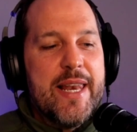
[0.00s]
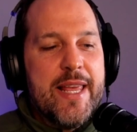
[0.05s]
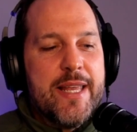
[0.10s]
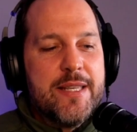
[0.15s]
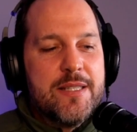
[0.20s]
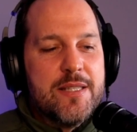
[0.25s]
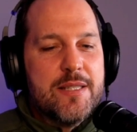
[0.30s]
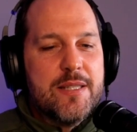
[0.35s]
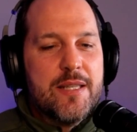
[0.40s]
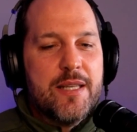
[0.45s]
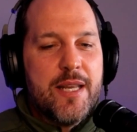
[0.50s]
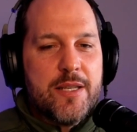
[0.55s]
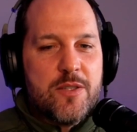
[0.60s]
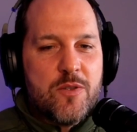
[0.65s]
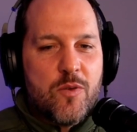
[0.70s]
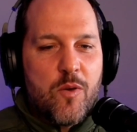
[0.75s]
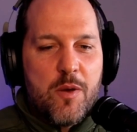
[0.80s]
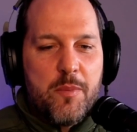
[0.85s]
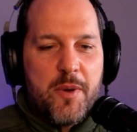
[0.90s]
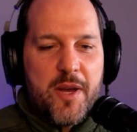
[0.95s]
Let's
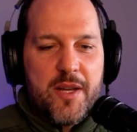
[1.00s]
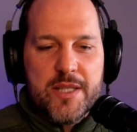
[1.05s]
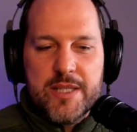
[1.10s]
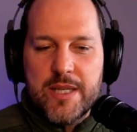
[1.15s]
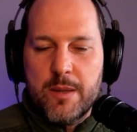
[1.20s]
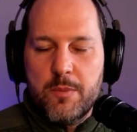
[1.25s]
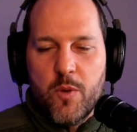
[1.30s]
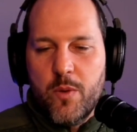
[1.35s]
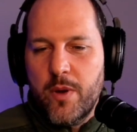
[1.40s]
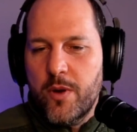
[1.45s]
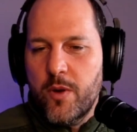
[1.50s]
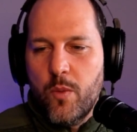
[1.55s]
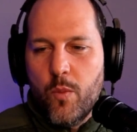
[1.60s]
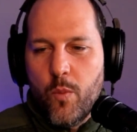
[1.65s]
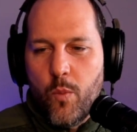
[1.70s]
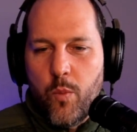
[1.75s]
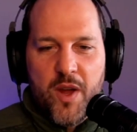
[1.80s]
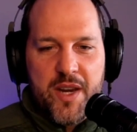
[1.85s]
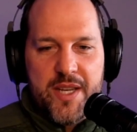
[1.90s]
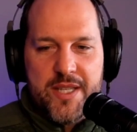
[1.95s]
talk about number one.
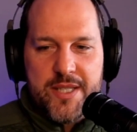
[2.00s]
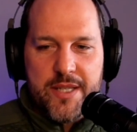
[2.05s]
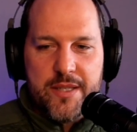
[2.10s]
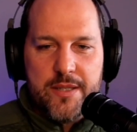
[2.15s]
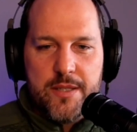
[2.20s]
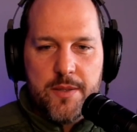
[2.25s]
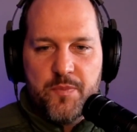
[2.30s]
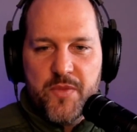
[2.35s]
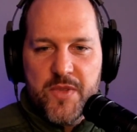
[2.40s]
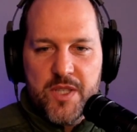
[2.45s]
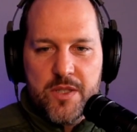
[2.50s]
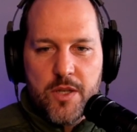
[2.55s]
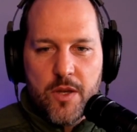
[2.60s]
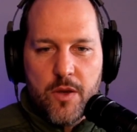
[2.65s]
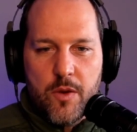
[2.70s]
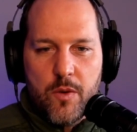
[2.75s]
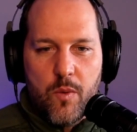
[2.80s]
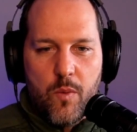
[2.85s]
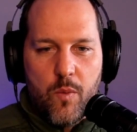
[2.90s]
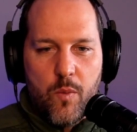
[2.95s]
What is it?
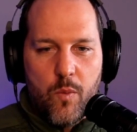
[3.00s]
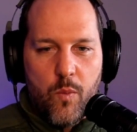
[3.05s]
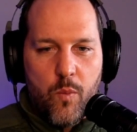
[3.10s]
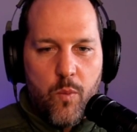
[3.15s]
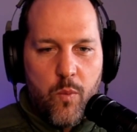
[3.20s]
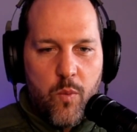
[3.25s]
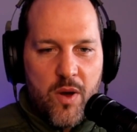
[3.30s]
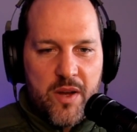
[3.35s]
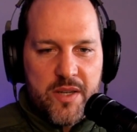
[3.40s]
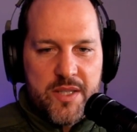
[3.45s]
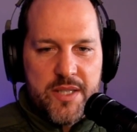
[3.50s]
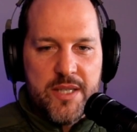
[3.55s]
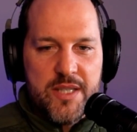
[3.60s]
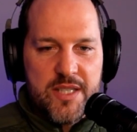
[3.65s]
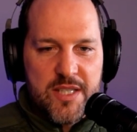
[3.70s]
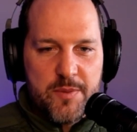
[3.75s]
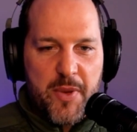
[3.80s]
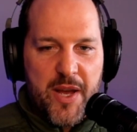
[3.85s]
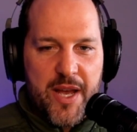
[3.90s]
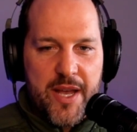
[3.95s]
So, what
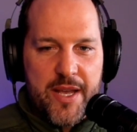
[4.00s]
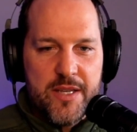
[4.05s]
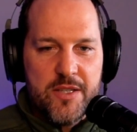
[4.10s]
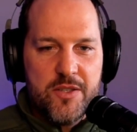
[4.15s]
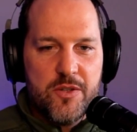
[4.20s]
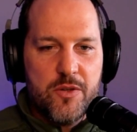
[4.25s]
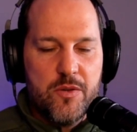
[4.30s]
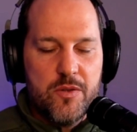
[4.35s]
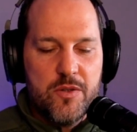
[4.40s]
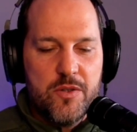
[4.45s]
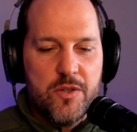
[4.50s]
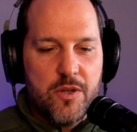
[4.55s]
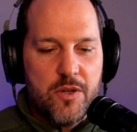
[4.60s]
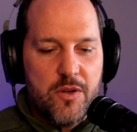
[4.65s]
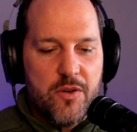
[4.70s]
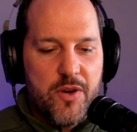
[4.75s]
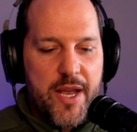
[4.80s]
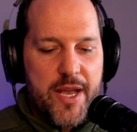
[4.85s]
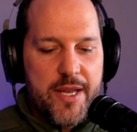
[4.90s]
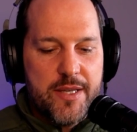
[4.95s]
inspired you to
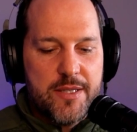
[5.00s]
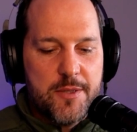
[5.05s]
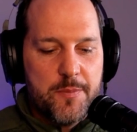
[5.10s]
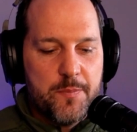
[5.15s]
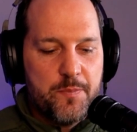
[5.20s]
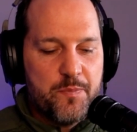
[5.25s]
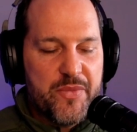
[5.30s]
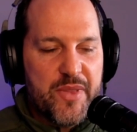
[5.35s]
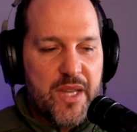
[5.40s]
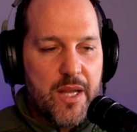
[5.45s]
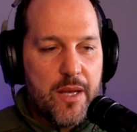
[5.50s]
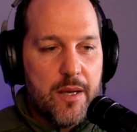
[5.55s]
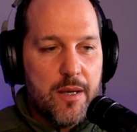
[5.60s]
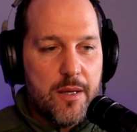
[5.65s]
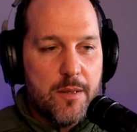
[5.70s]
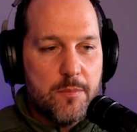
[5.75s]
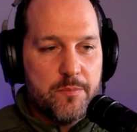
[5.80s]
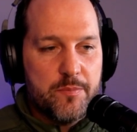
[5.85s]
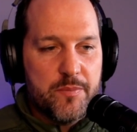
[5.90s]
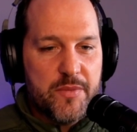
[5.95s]
create
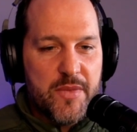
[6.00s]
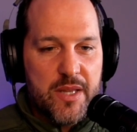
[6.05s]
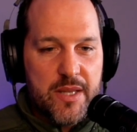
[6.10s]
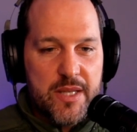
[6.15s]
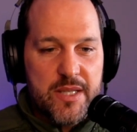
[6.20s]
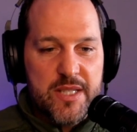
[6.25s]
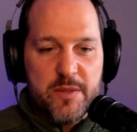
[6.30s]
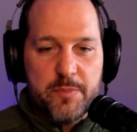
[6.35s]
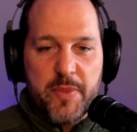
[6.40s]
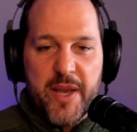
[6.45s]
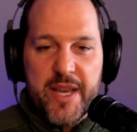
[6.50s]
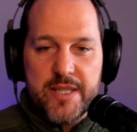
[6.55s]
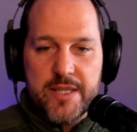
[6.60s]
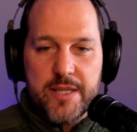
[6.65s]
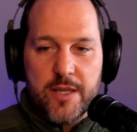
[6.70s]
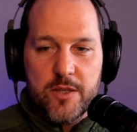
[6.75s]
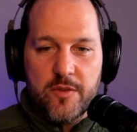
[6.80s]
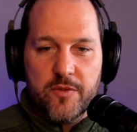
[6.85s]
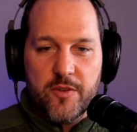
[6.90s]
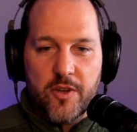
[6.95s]
this space
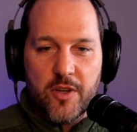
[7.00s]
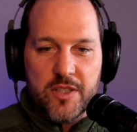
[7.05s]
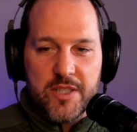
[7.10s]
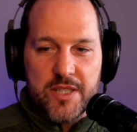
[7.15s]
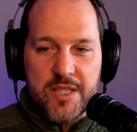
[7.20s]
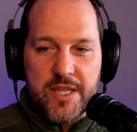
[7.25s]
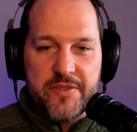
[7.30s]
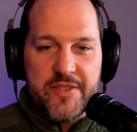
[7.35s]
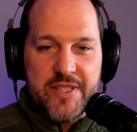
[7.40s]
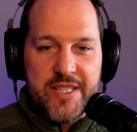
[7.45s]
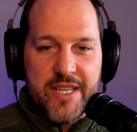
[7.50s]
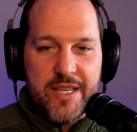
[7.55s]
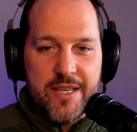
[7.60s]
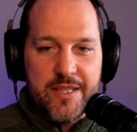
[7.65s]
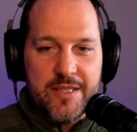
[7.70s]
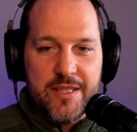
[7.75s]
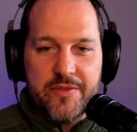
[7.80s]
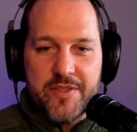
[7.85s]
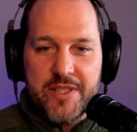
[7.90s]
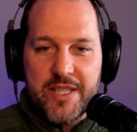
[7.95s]
that you've got? Because I've seen
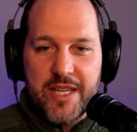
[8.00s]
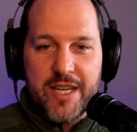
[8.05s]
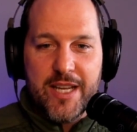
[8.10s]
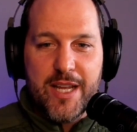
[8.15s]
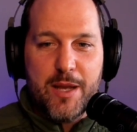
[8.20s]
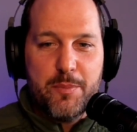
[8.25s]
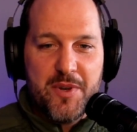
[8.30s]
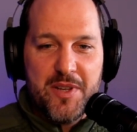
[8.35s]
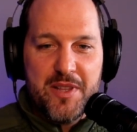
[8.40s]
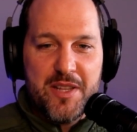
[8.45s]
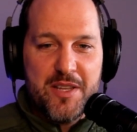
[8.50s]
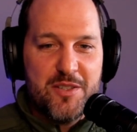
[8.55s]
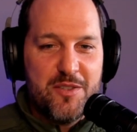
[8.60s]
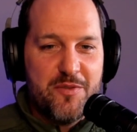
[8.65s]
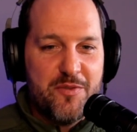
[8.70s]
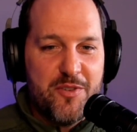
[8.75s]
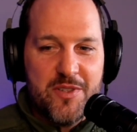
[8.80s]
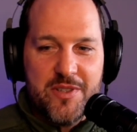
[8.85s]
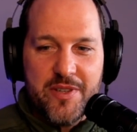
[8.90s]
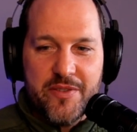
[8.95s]
it. I've seen a couple of the
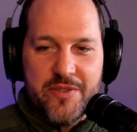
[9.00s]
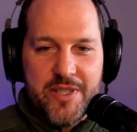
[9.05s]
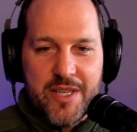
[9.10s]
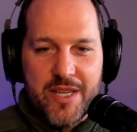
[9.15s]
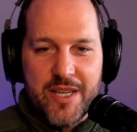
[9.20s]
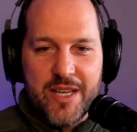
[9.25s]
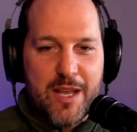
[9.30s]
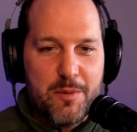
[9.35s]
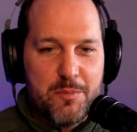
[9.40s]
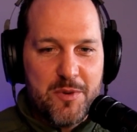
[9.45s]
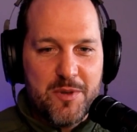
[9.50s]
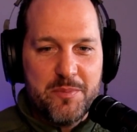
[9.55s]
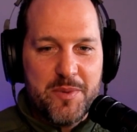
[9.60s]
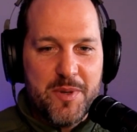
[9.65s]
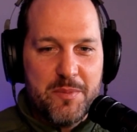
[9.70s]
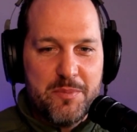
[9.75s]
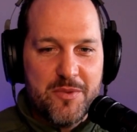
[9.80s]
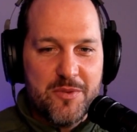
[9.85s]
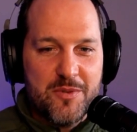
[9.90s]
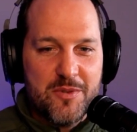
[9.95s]
interviews. I've seen a couple of
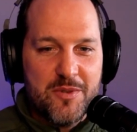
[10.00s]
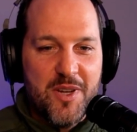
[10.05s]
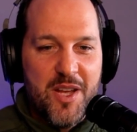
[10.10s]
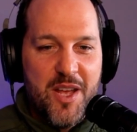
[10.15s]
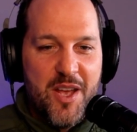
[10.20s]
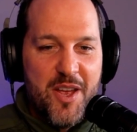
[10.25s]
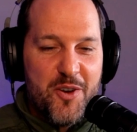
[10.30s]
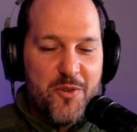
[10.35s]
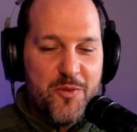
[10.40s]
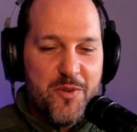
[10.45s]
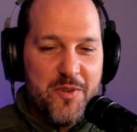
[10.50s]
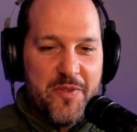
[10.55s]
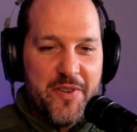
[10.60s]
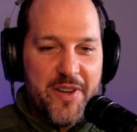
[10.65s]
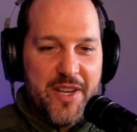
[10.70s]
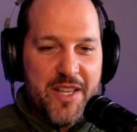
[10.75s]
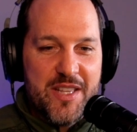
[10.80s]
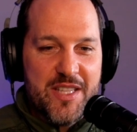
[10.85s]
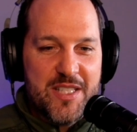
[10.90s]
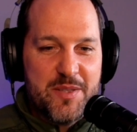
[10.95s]
people
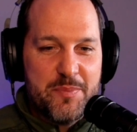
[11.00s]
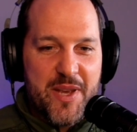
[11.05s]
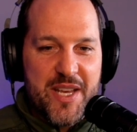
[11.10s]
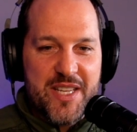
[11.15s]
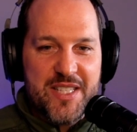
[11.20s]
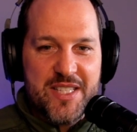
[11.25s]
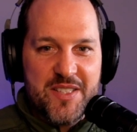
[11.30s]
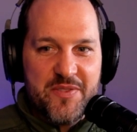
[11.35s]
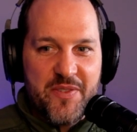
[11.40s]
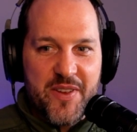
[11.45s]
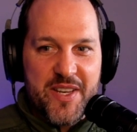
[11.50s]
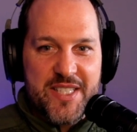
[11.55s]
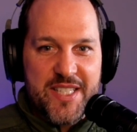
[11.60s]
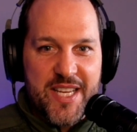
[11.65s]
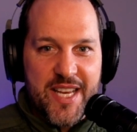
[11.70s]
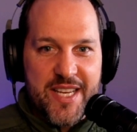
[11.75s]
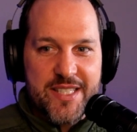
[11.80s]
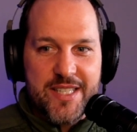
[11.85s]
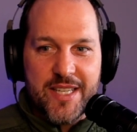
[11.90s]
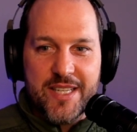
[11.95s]
riffing in the space. It's
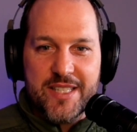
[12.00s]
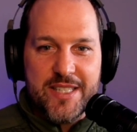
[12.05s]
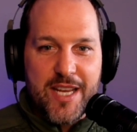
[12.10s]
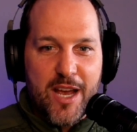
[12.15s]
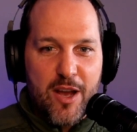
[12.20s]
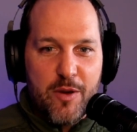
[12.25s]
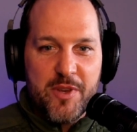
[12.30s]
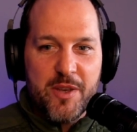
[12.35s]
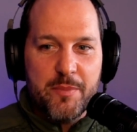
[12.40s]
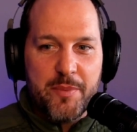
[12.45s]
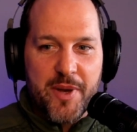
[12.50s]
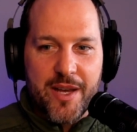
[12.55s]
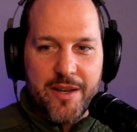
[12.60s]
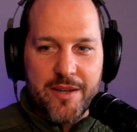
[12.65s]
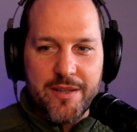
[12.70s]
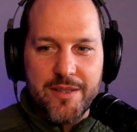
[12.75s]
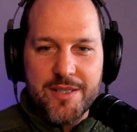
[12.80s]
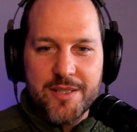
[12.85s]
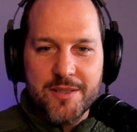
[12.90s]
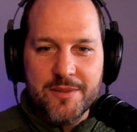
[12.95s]
fantastic. Tell me about
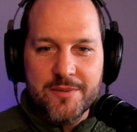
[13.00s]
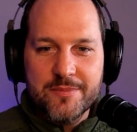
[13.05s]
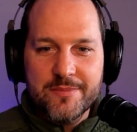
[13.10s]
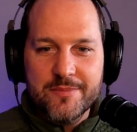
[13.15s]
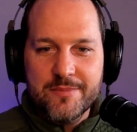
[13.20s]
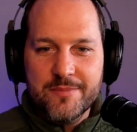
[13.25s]
it.